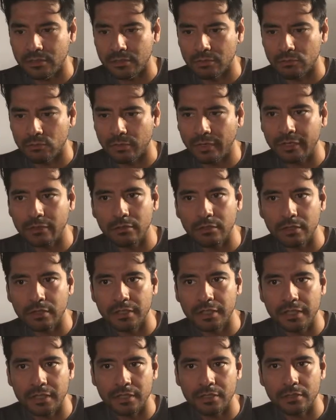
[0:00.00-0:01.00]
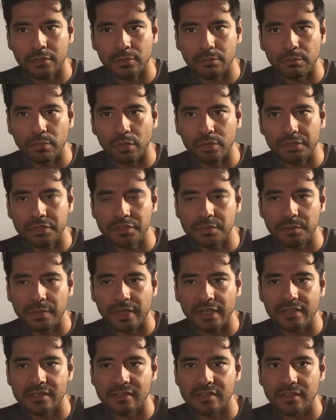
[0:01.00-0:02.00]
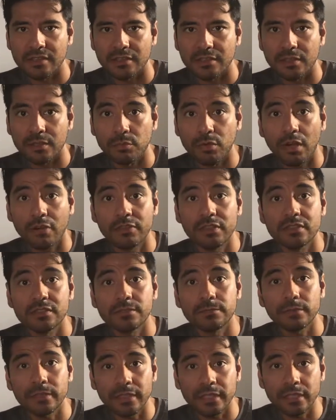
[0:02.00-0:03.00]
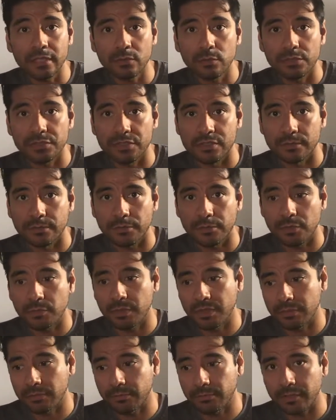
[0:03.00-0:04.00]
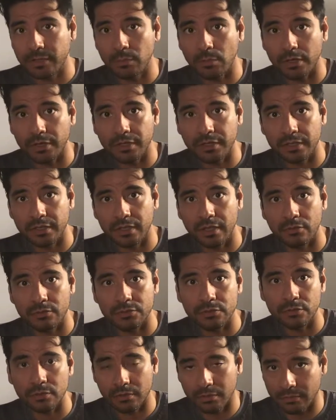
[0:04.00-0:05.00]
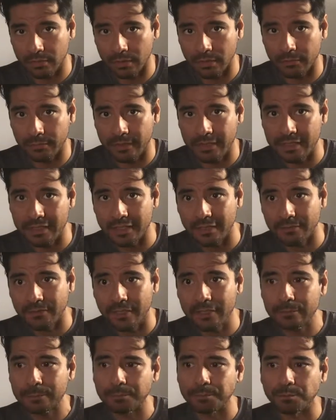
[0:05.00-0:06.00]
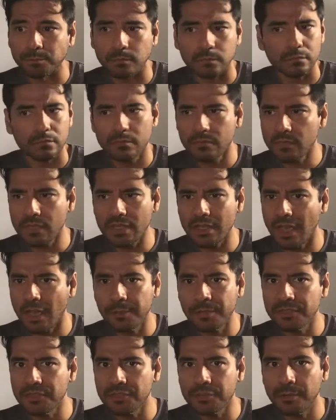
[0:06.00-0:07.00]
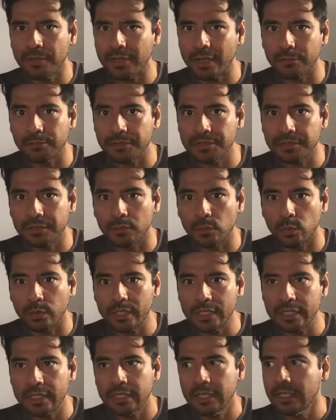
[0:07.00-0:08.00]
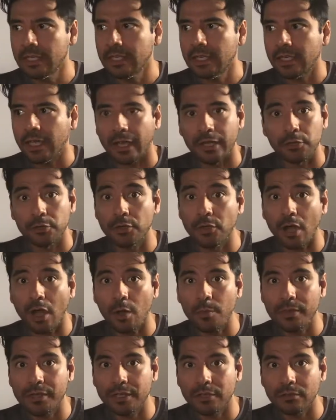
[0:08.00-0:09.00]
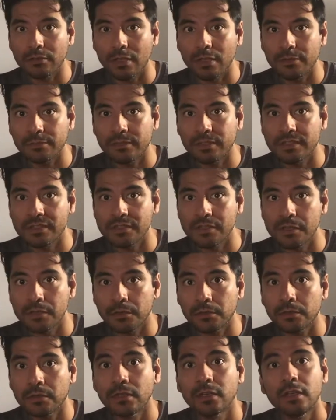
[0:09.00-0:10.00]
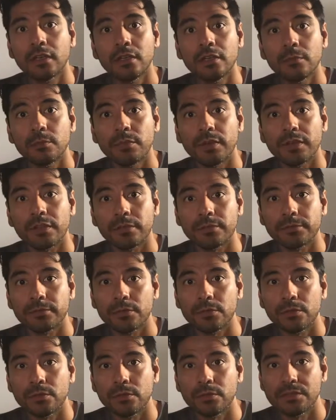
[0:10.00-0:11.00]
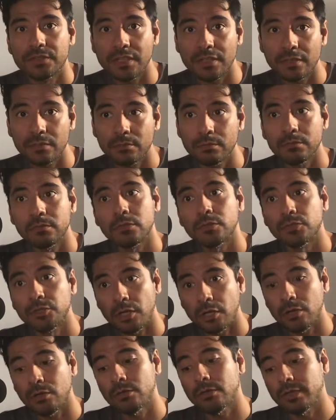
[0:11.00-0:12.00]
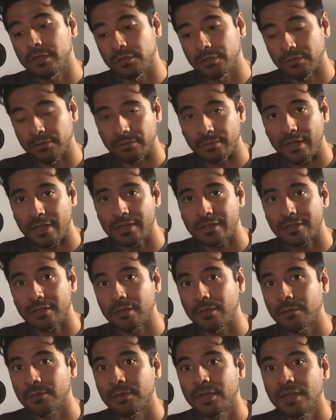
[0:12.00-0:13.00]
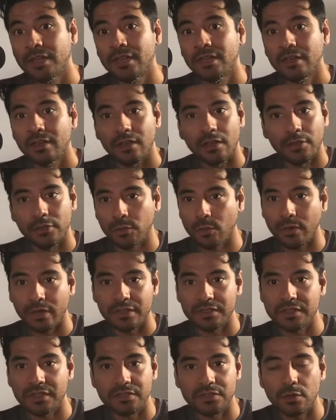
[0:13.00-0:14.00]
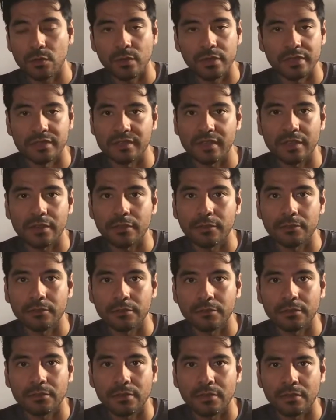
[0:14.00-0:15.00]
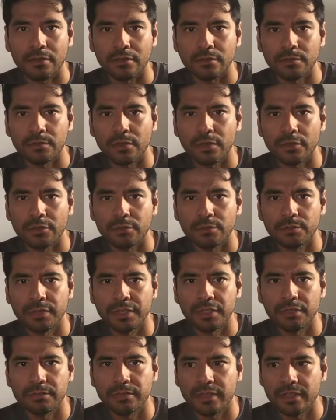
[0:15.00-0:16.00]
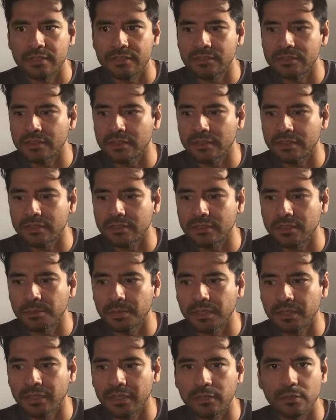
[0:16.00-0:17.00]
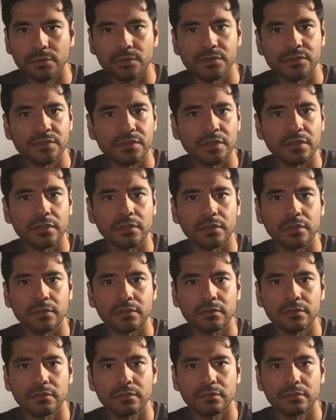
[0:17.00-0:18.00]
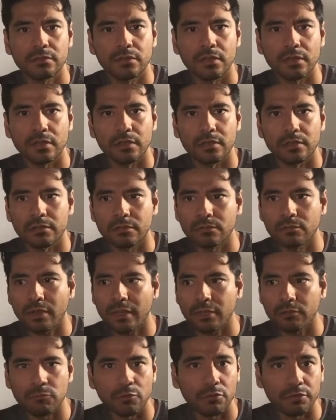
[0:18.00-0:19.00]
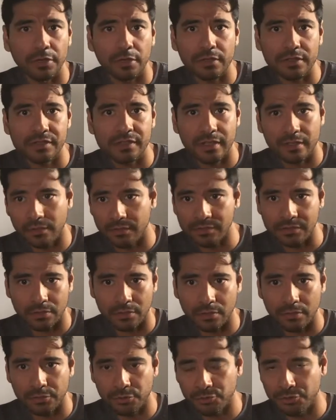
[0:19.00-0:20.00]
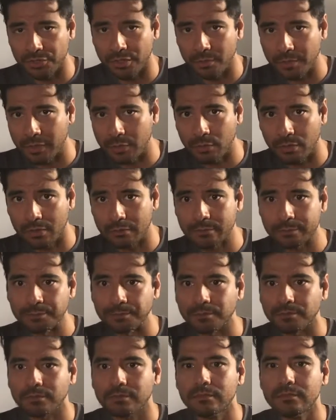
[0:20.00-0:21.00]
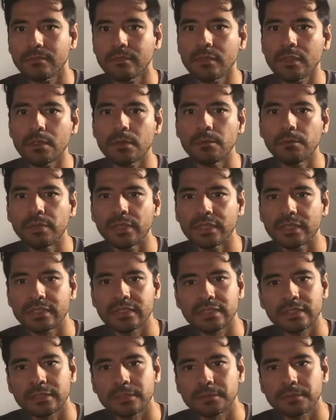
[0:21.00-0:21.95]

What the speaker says: regularly participates in the Providence Flea, which is a very big flea market outdoor vending event. Happens just about every single week. I don't know how many are left this year, but if you see them, go and you can find him. Otherwise, he's always at other big events. Typically, those rock and roll yard sales are usually a big one. But